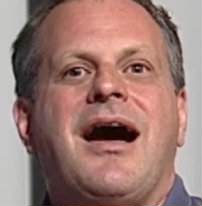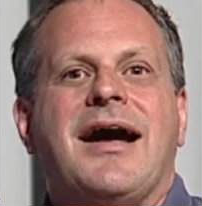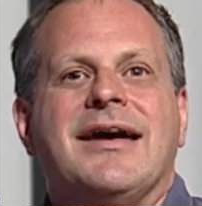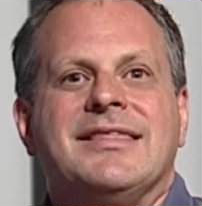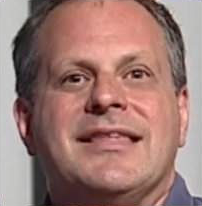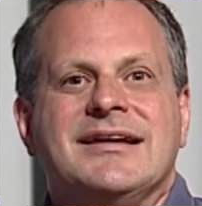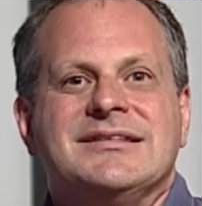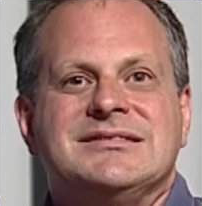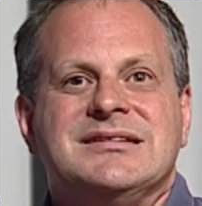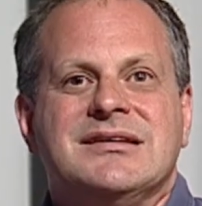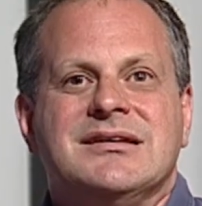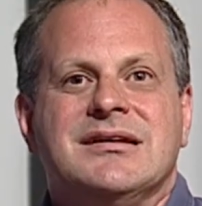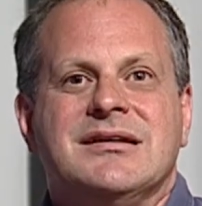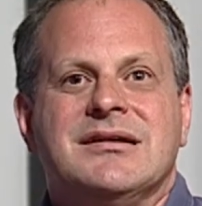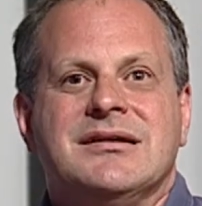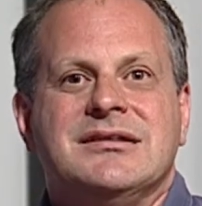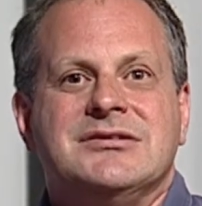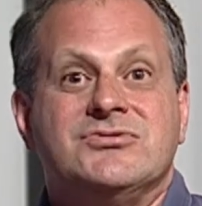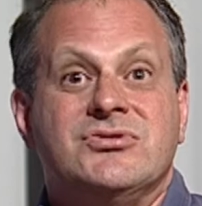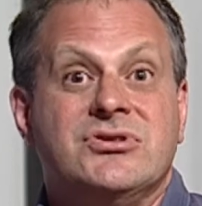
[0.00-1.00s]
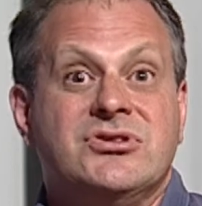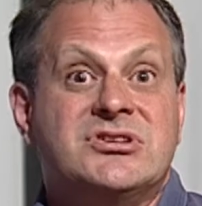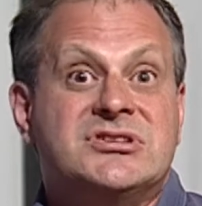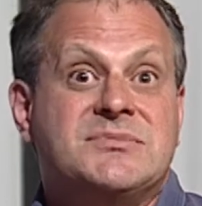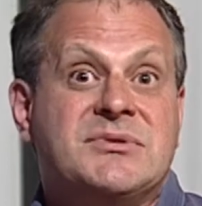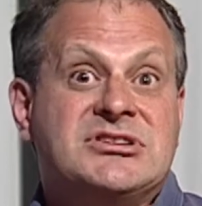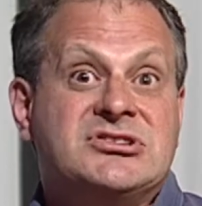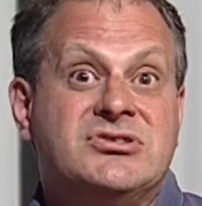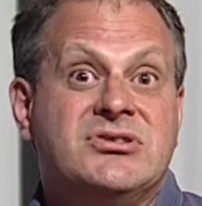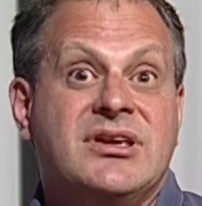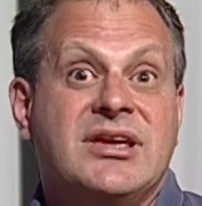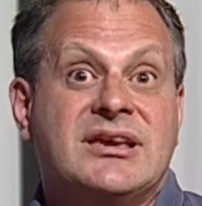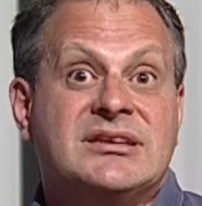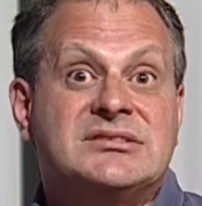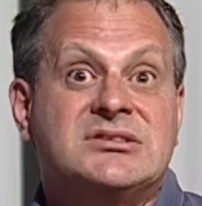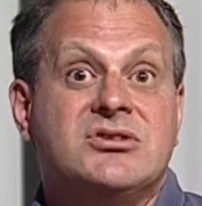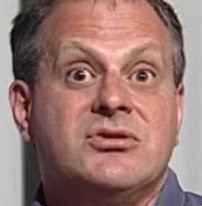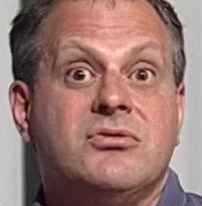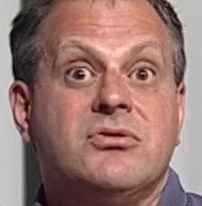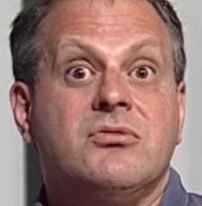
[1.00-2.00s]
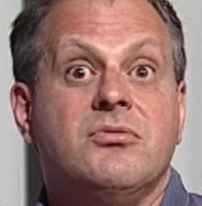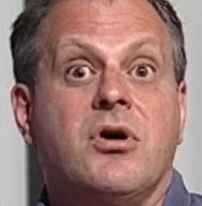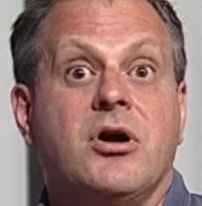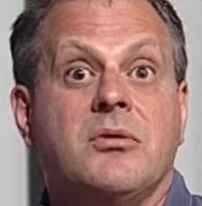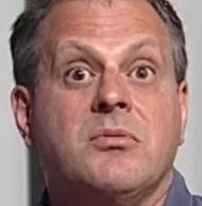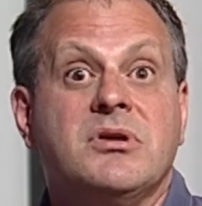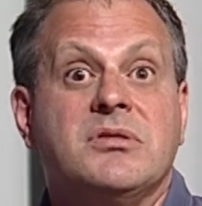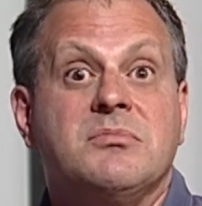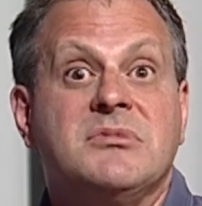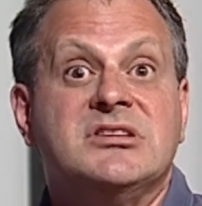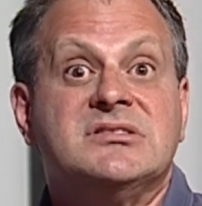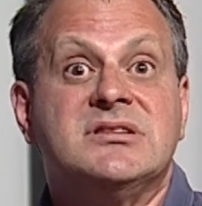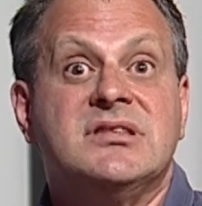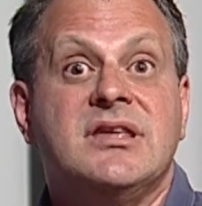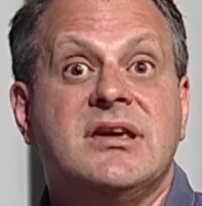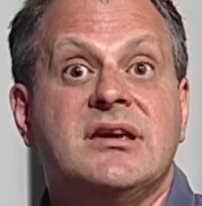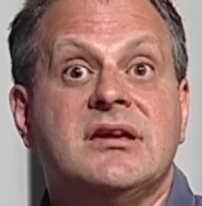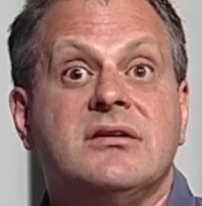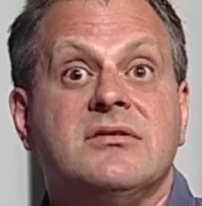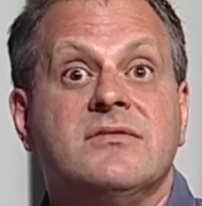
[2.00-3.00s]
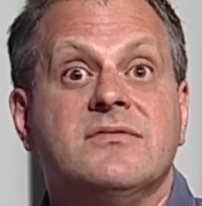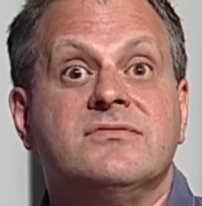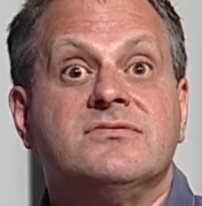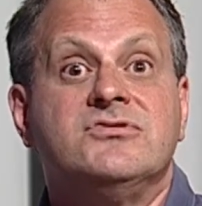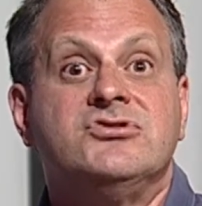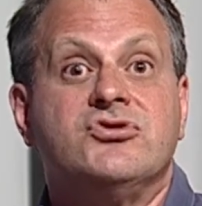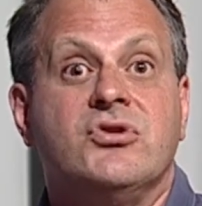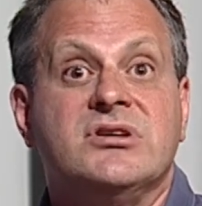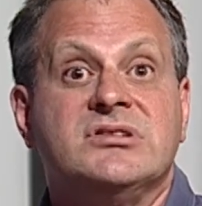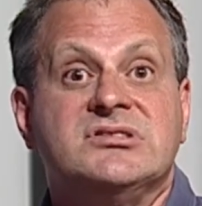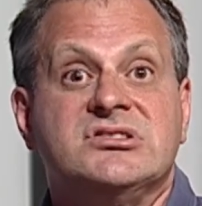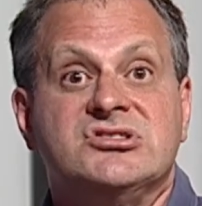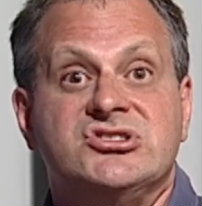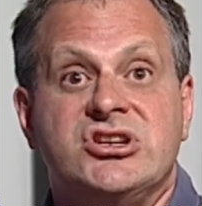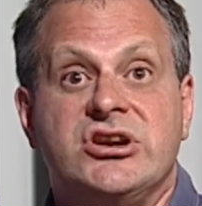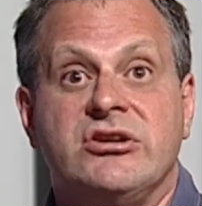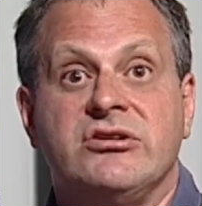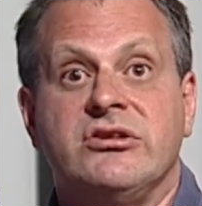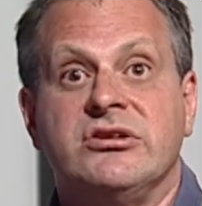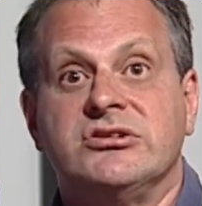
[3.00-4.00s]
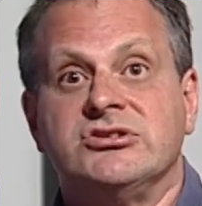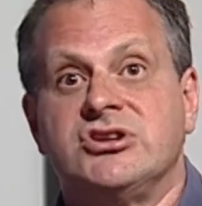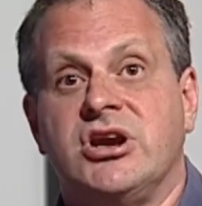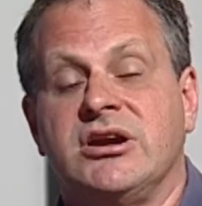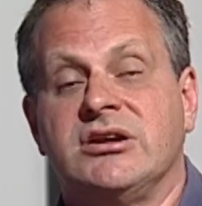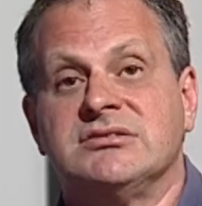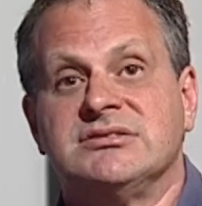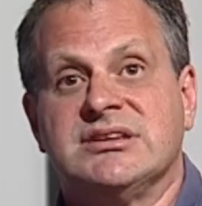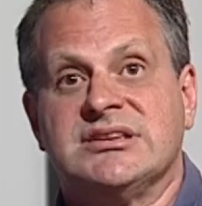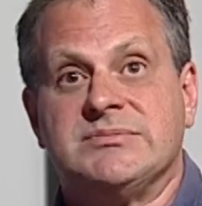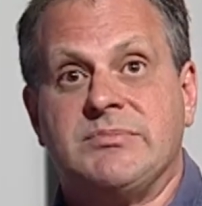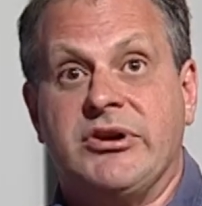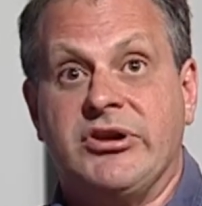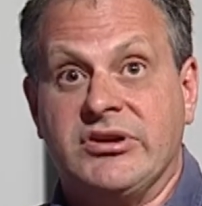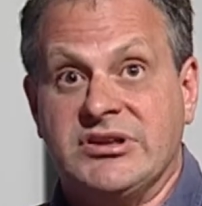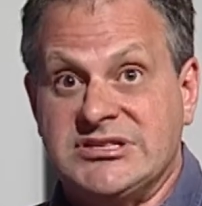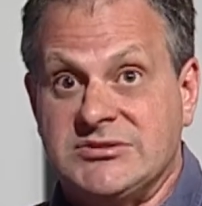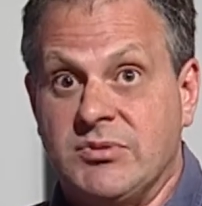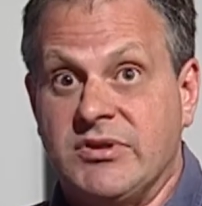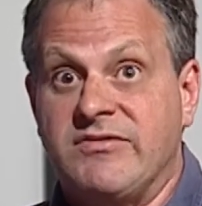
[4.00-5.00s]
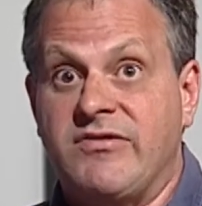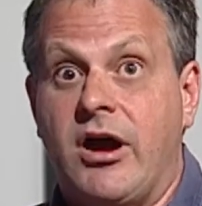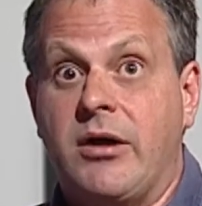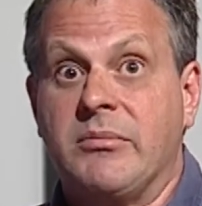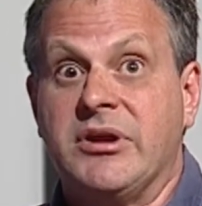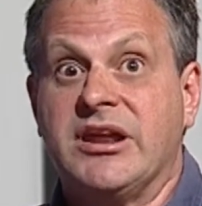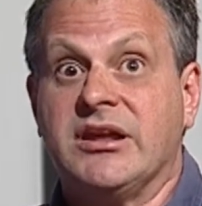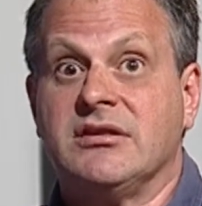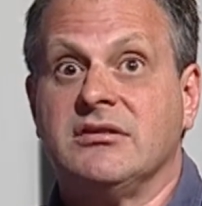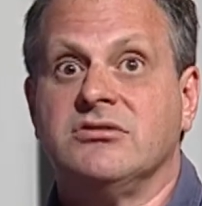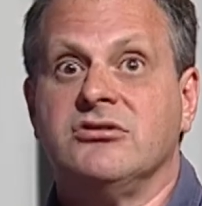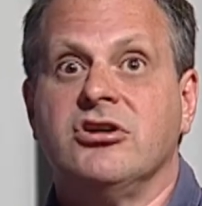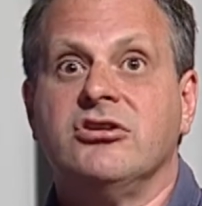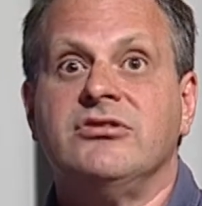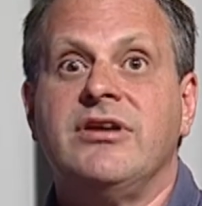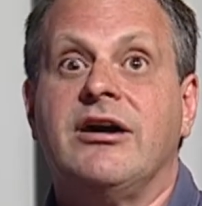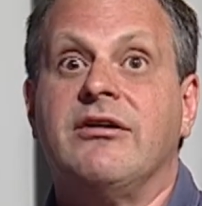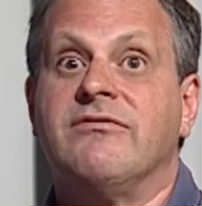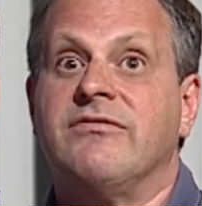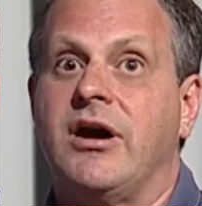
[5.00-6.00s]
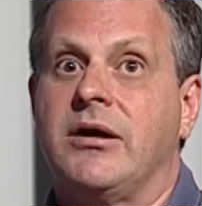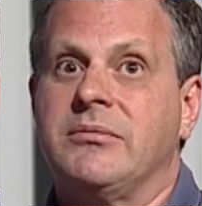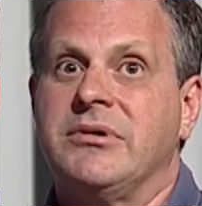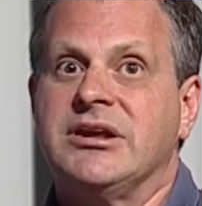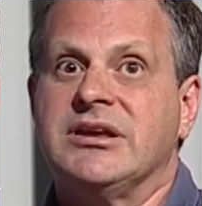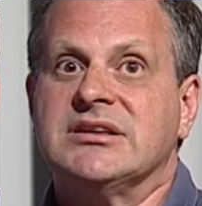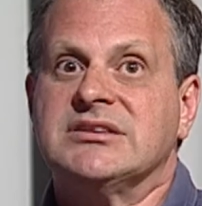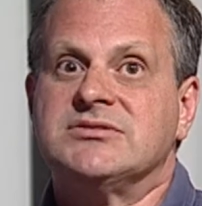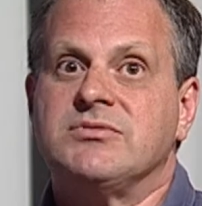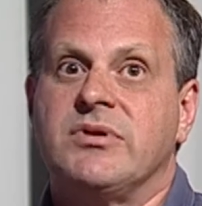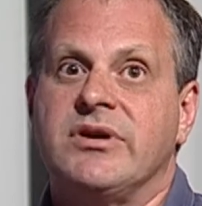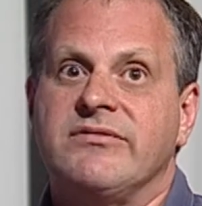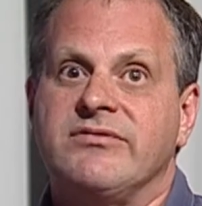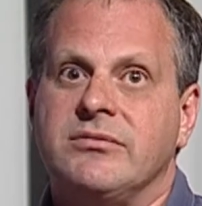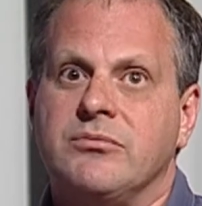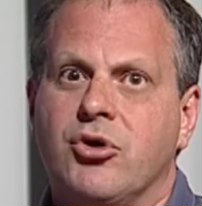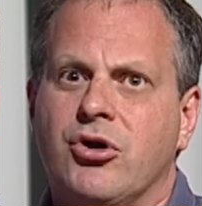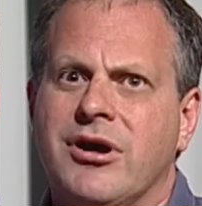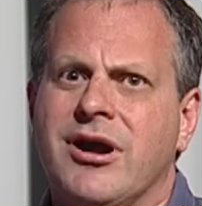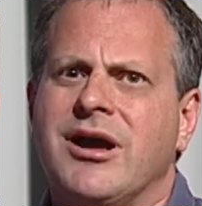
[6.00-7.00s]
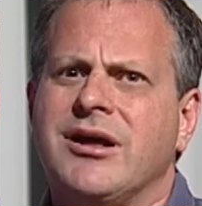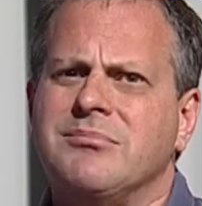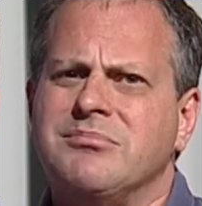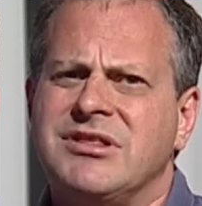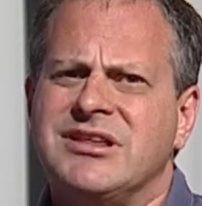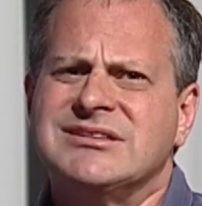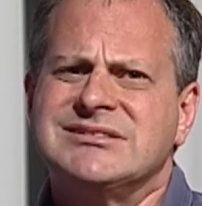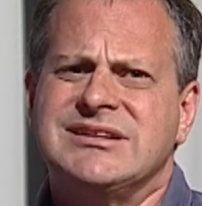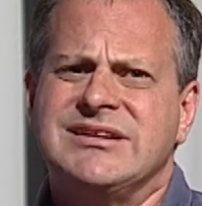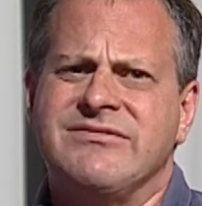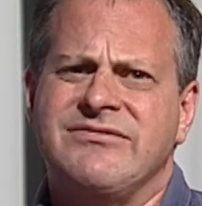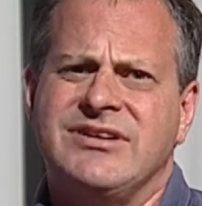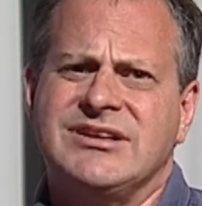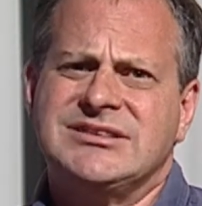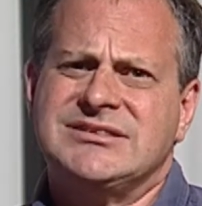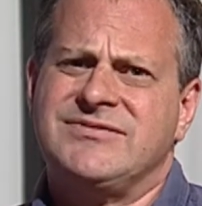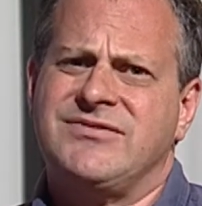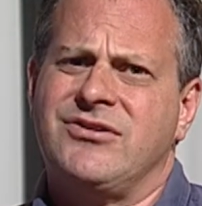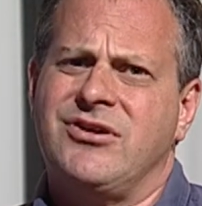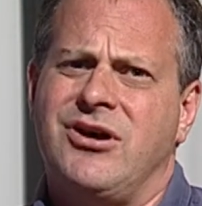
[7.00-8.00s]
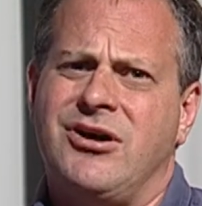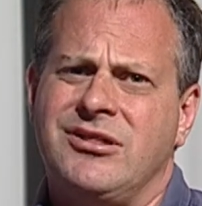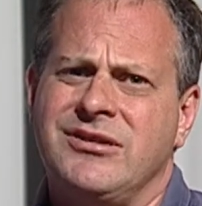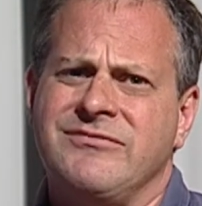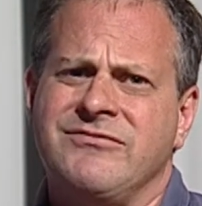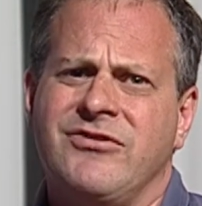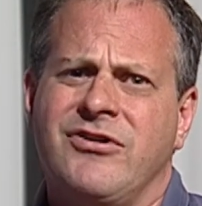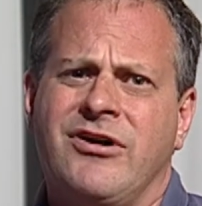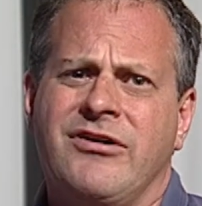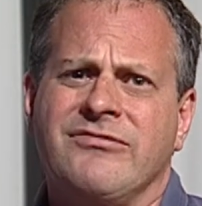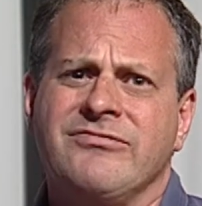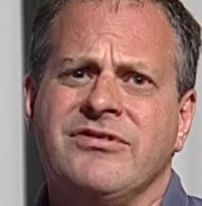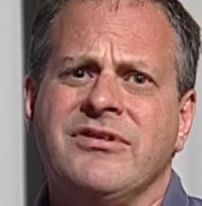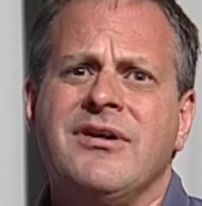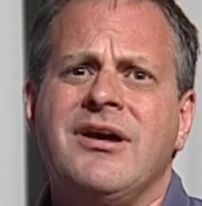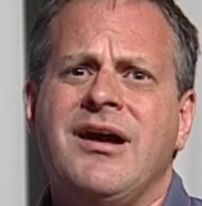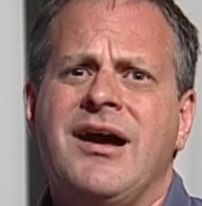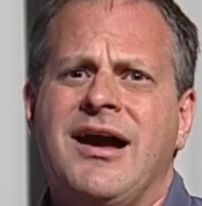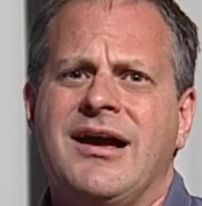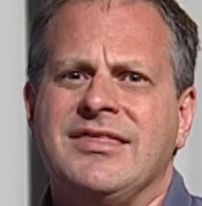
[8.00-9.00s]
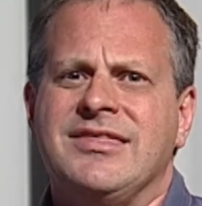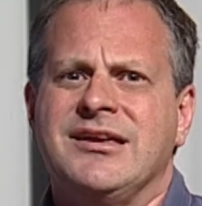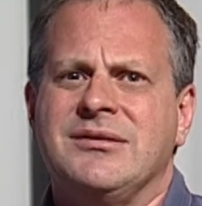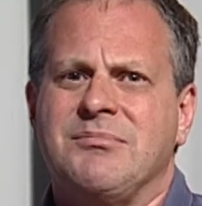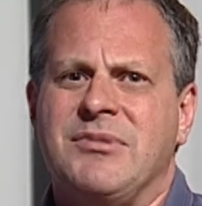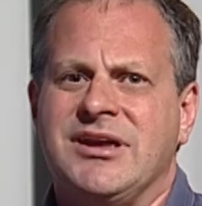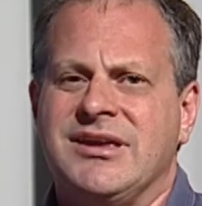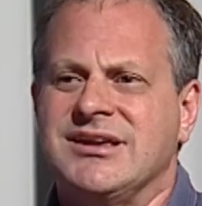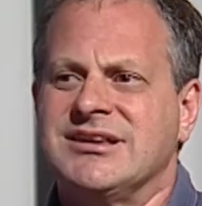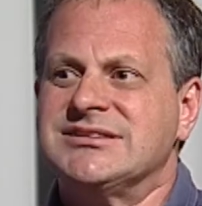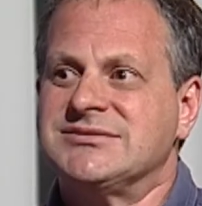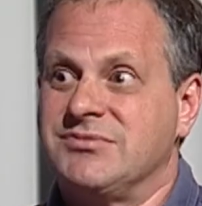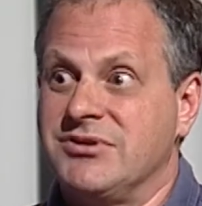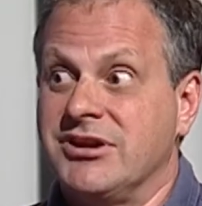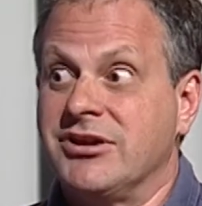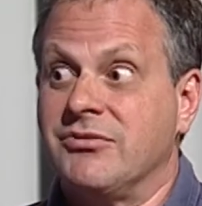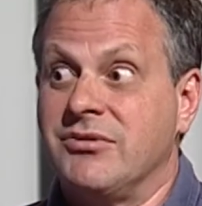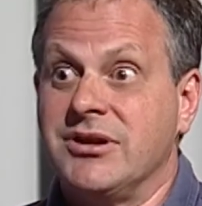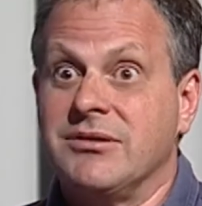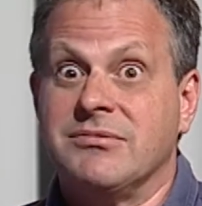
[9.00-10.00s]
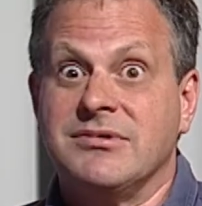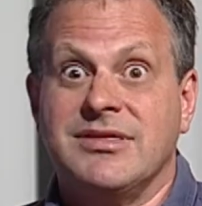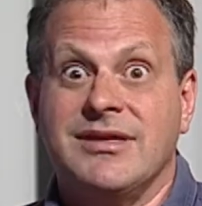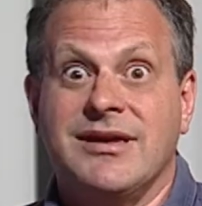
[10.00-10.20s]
I'd like to introduce my two guests who are with me today, who've joined to share their child's experience with vomiting. No doubt vomiting is one of the more unpleasant events for all involved. I think my guests would agree with